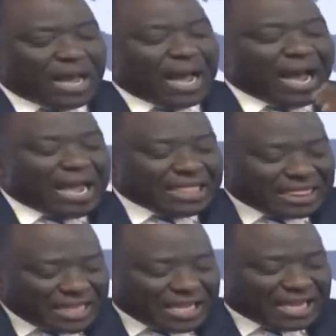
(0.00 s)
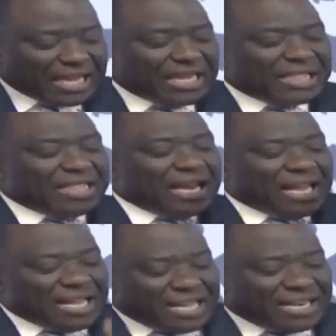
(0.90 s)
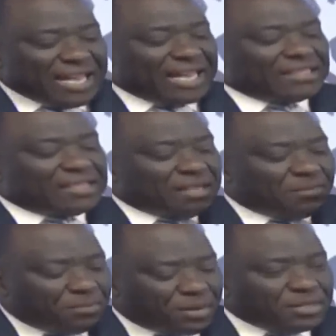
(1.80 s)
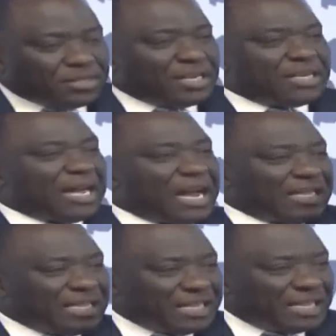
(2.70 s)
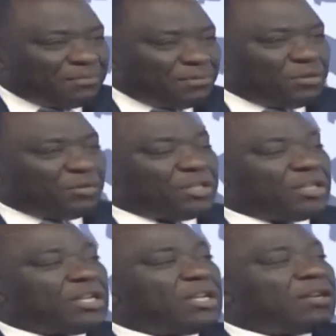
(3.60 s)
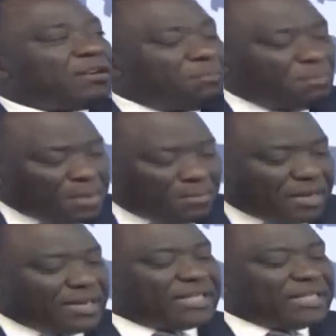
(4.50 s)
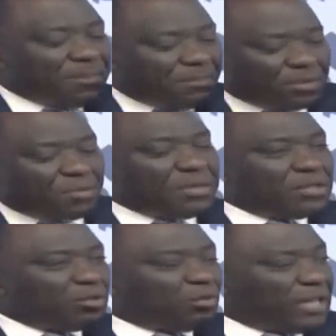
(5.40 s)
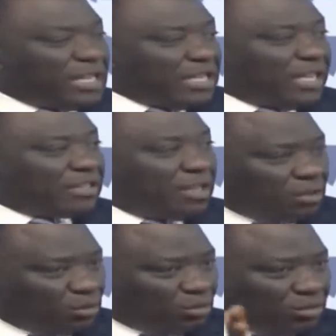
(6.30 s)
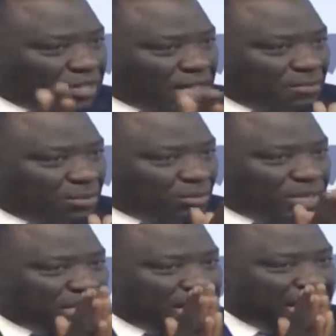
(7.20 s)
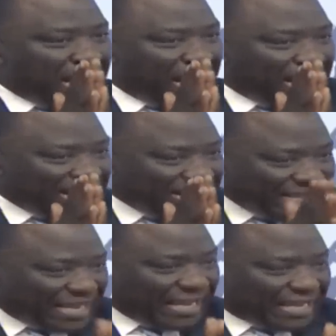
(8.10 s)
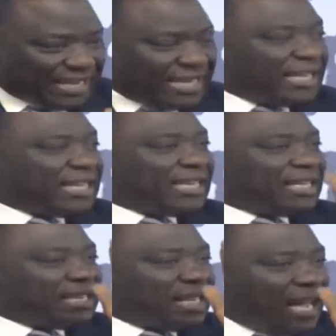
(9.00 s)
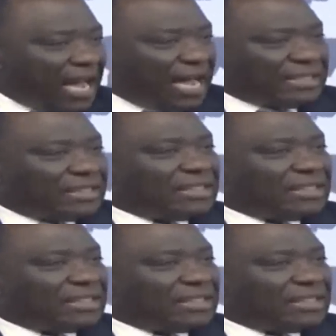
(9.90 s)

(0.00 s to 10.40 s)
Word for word: I think there are areas that the president and the deputy, remembering their promise to Kenyans, should come together and take us